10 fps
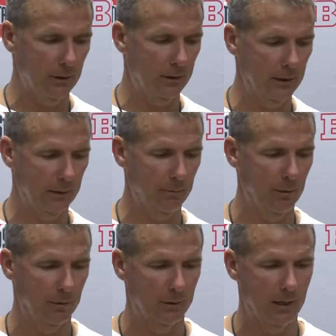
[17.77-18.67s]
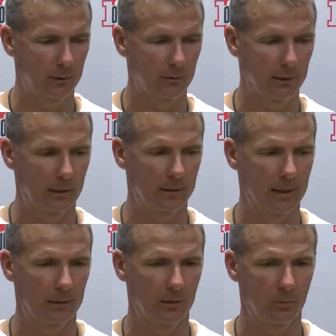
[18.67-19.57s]
I think he met with a doctor. I got a
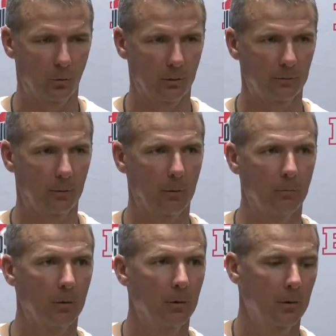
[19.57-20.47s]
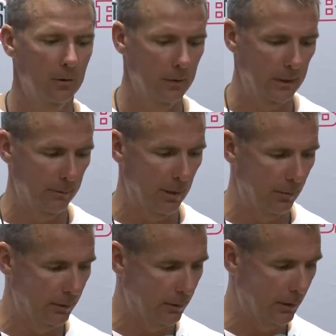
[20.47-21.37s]
text this morning from him. And he met
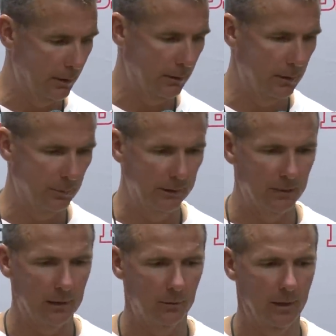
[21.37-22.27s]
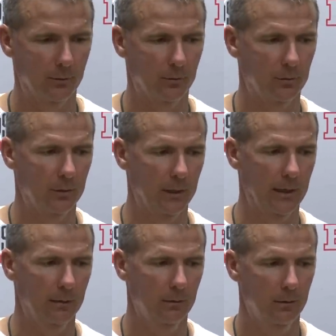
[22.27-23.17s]
with, uh, I believe, Dr. Andrews
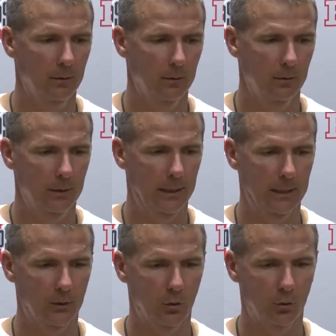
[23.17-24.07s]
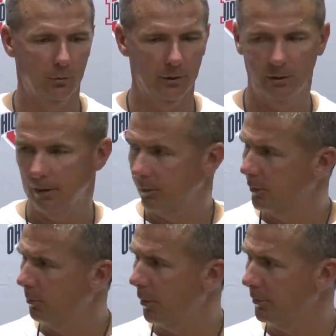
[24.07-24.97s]
today. And surgery is set for
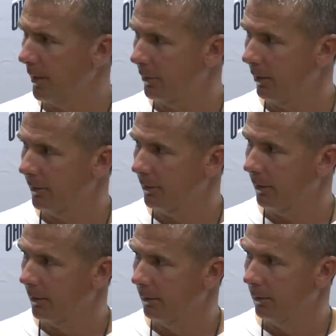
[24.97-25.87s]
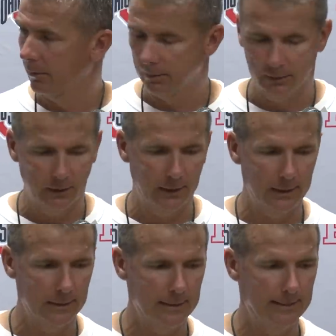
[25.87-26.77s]
tomorrow. Is that correct, Jerry? That's
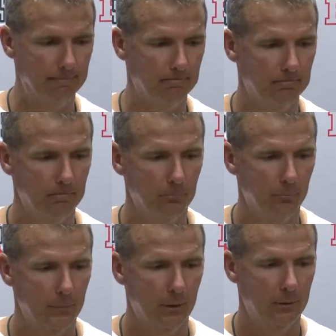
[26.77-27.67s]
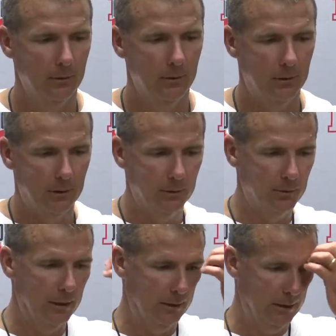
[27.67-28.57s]
correct. And um, uh,
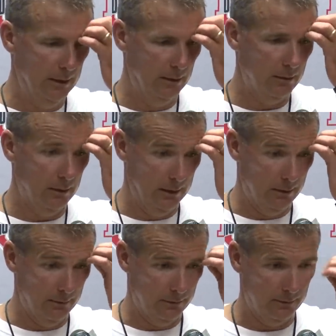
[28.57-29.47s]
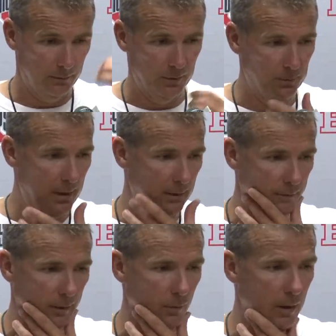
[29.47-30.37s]
JT and Cardale responded
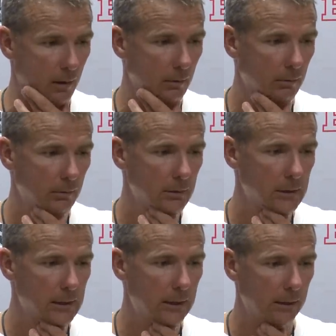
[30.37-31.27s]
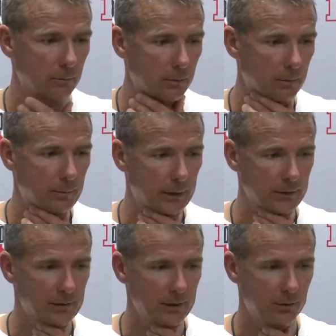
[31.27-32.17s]
very well. Uh, the, the
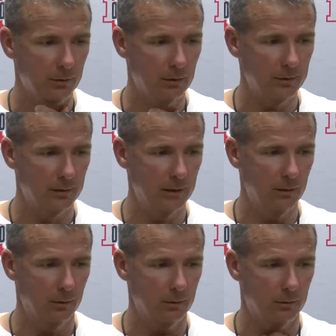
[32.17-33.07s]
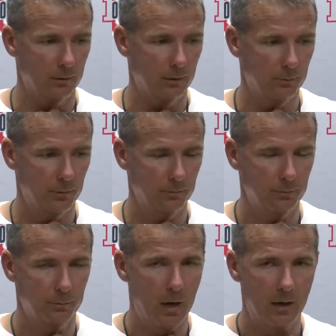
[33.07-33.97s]
biggest issue I see or, or the
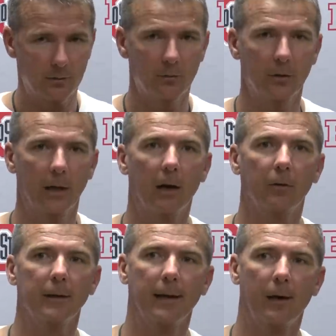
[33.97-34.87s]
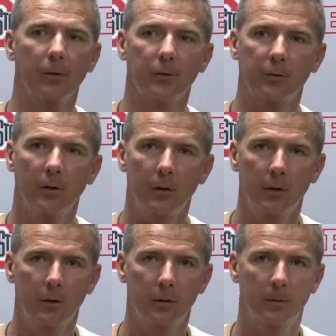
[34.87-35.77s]
positive we have right now is
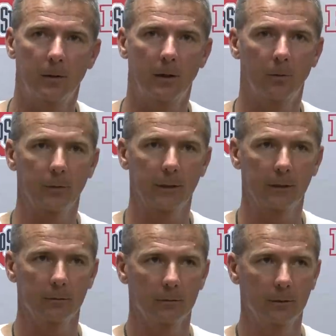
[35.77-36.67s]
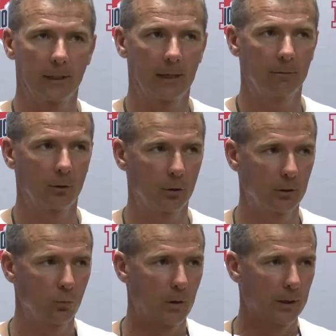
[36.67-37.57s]
uh, we, we have a
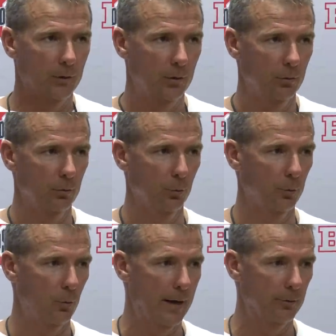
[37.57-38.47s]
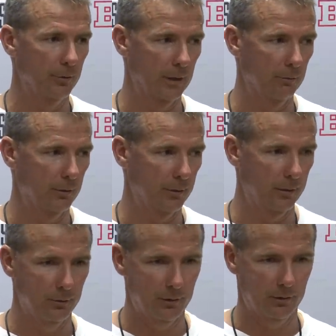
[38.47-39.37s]
good one and two group of wide receivers that
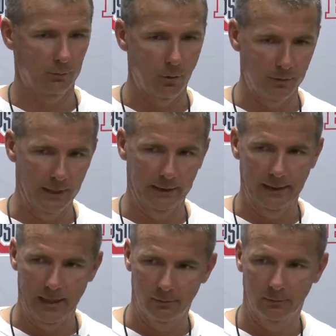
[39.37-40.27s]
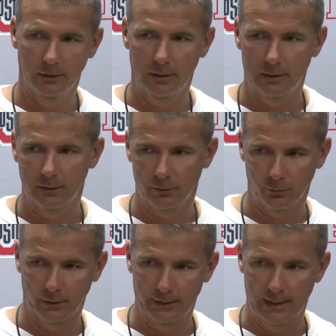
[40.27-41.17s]
are just rotating out. Uh, there's
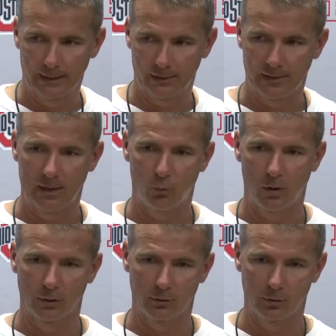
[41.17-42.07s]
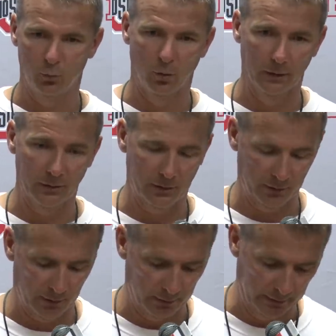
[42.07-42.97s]
really not a set one or two. We'll list a
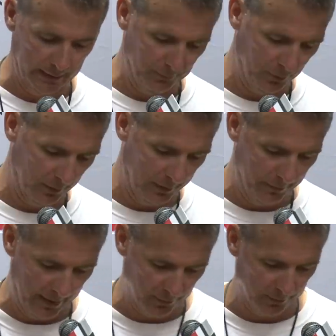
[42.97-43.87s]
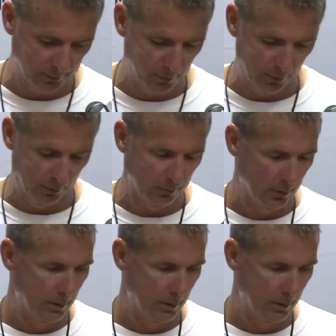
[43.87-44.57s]
starting depth chart, I imagine, tomorrow.